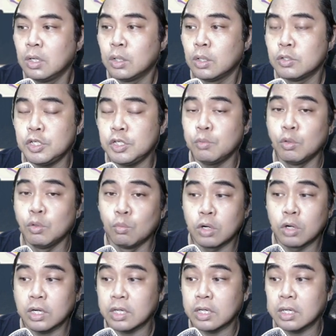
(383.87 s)
She will
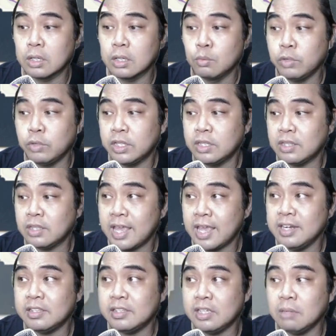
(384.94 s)
work with
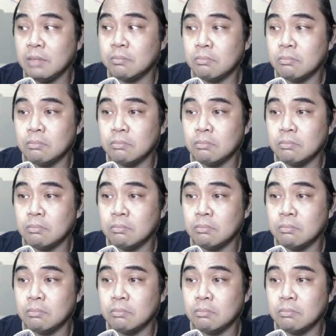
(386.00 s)
any team,